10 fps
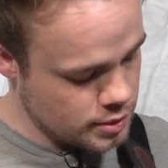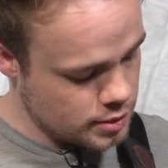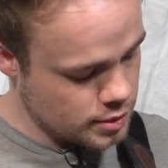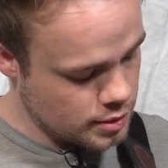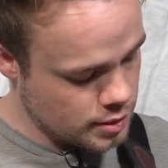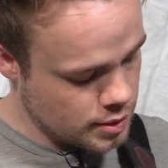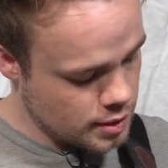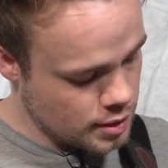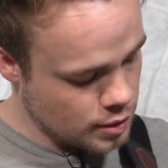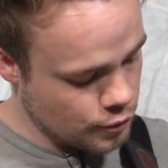
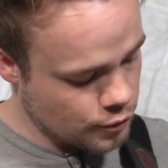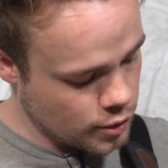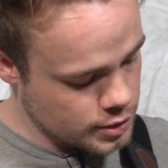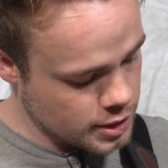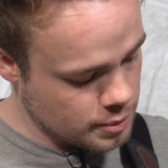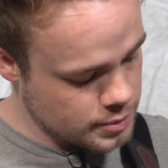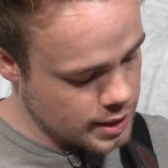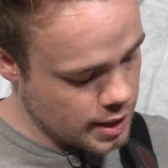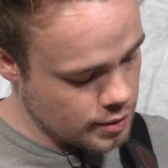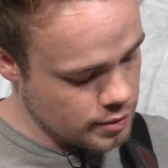The 1st comes
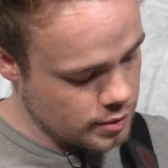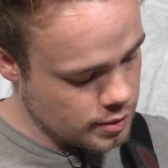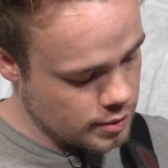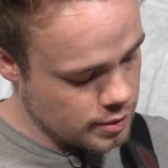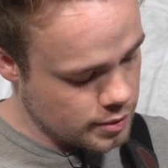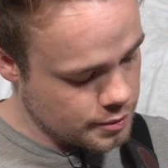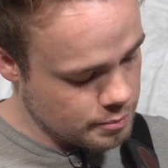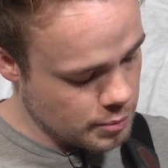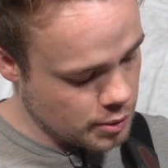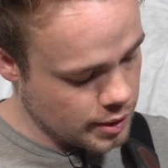down,
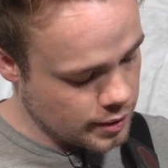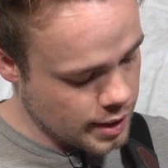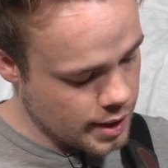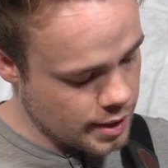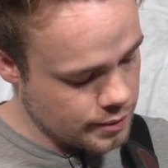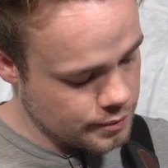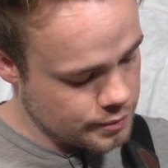muting that.